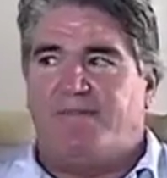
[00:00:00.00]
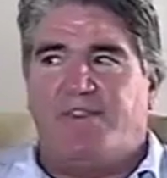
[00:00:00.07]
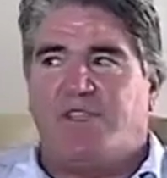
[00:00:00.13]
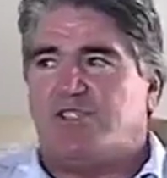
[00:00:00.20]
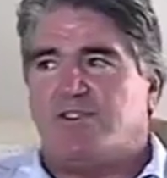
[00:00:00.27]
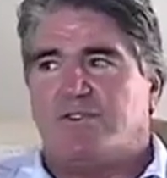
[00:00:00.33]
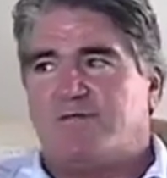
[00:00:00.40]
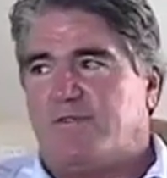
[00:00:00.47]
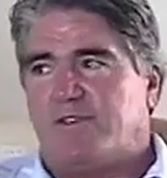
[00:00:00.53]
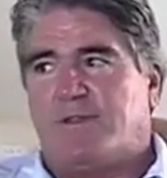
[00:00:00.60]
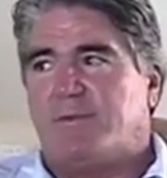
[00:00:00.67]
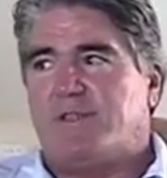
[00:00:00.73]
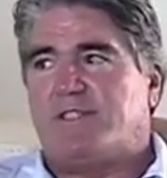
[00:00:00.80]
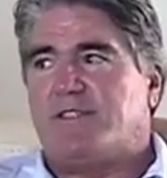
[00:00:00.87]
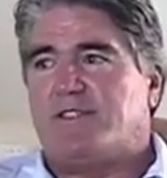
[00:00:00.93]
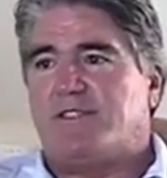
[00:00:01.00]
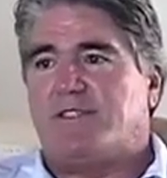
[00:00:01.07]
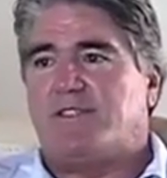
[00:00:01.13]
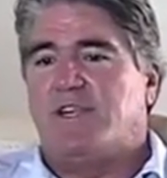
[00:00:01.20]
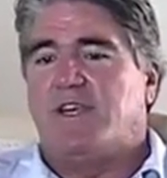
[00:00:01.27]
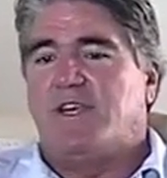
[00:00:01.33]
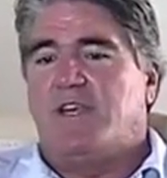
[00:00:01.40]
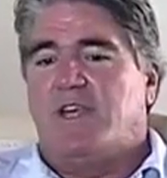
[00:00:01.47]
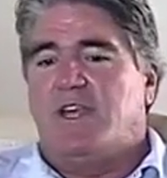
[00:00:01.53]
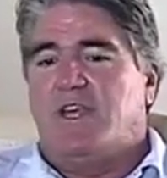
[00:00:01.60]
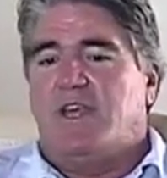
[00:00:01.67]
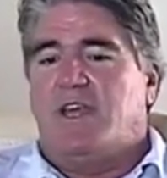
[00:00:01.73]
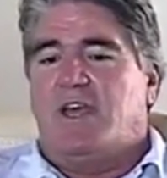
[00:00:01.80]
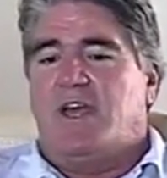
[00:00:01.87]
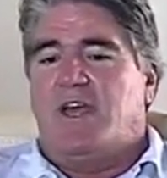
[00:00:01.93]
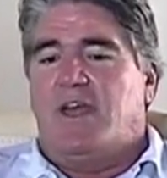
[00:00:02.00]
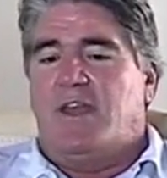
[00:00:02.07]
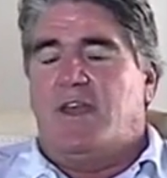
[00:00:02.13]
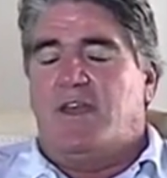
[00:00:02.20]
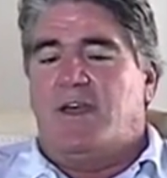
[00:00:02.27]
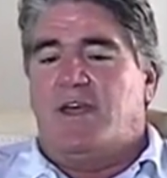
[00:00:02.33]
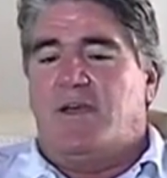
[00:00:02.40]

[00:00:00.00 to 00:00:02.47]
vision for the business. And